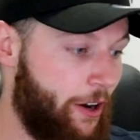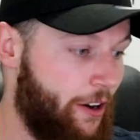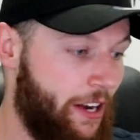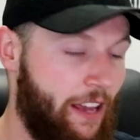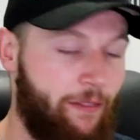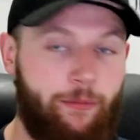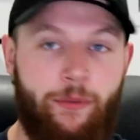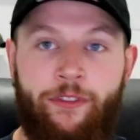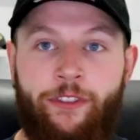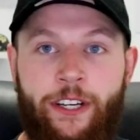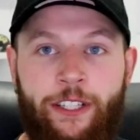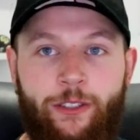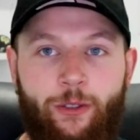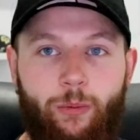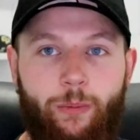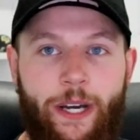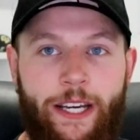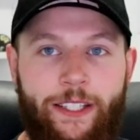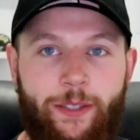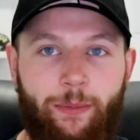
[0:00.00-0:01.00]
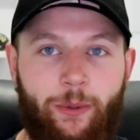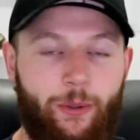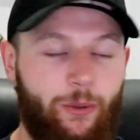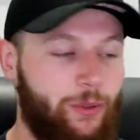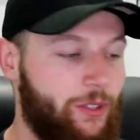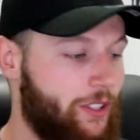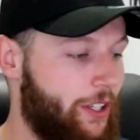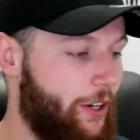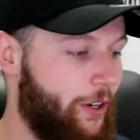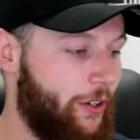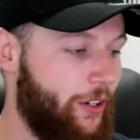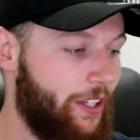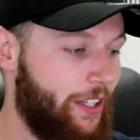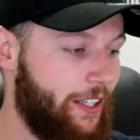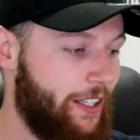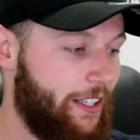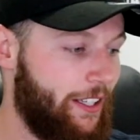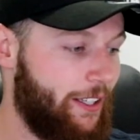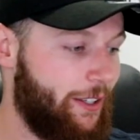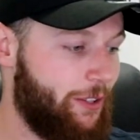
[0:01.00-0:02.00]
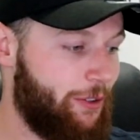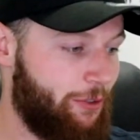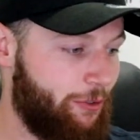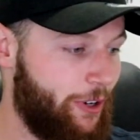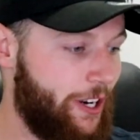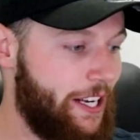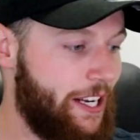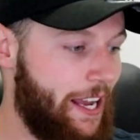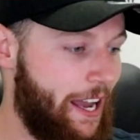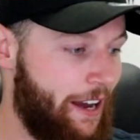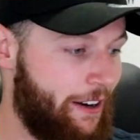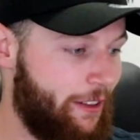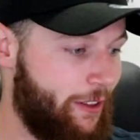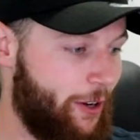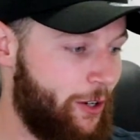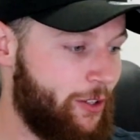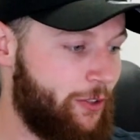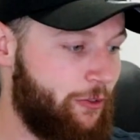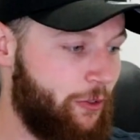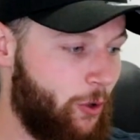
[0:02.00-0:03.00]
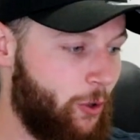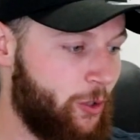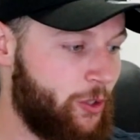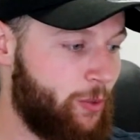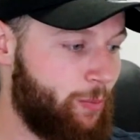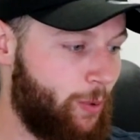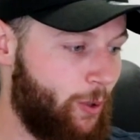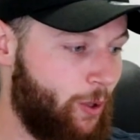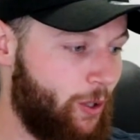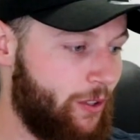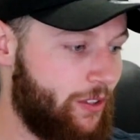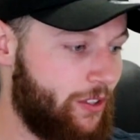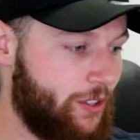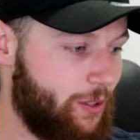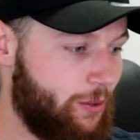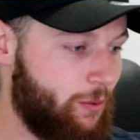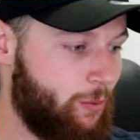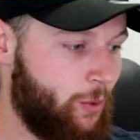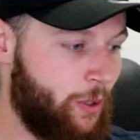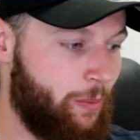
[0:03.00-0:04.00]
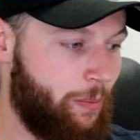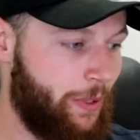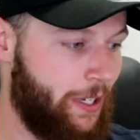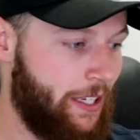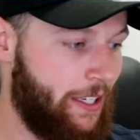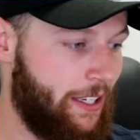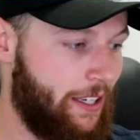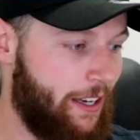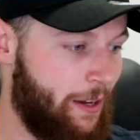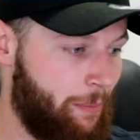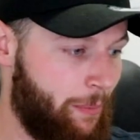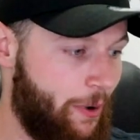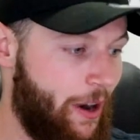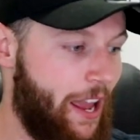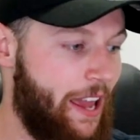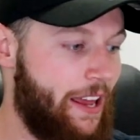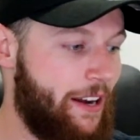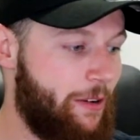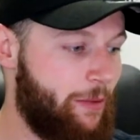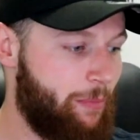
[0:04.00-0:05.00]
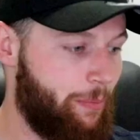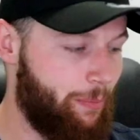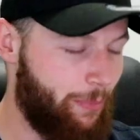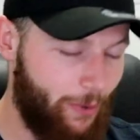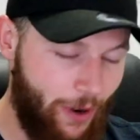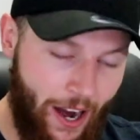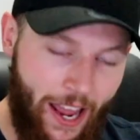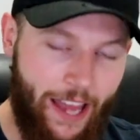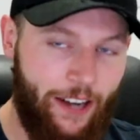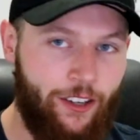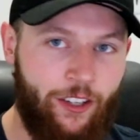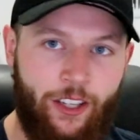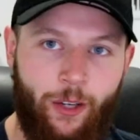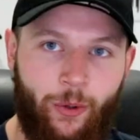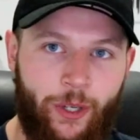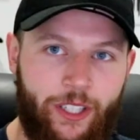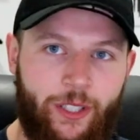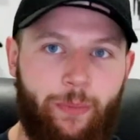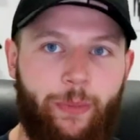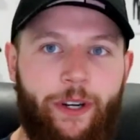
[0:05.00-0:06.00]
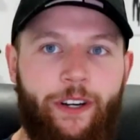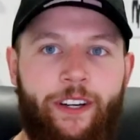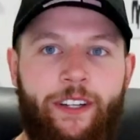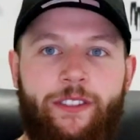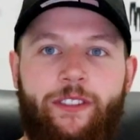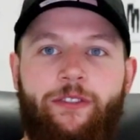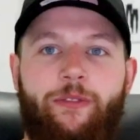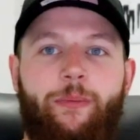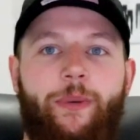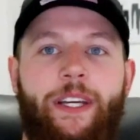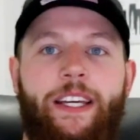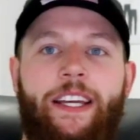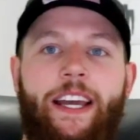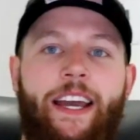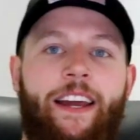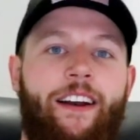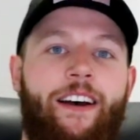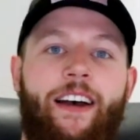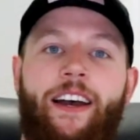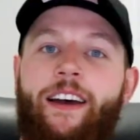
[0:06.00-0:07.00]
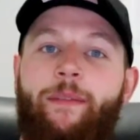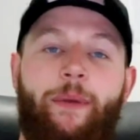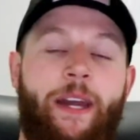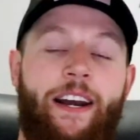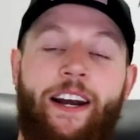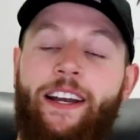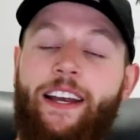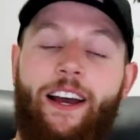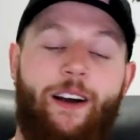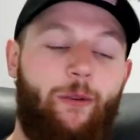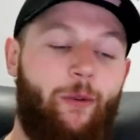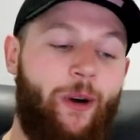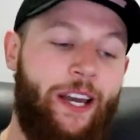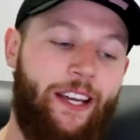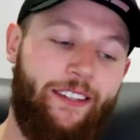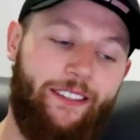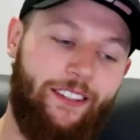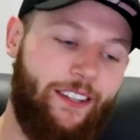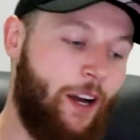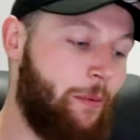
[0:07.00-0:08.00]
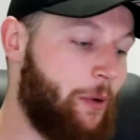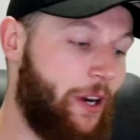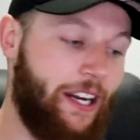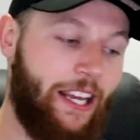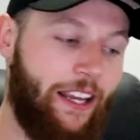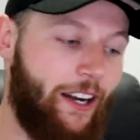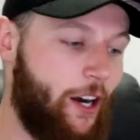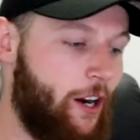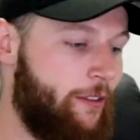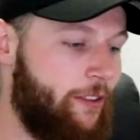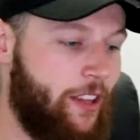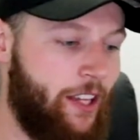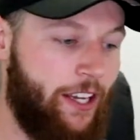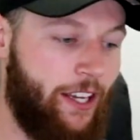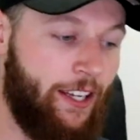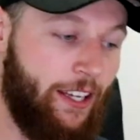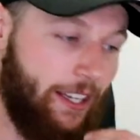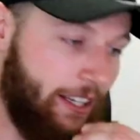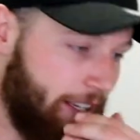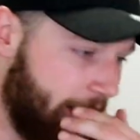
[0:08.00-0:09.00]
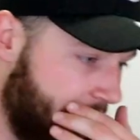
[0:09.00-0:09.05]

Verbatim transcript: we don't have professional baseball. So, three out of those four sports would be a brand brand new experience for me, and I, I mean I can't wait. I'm going to get over there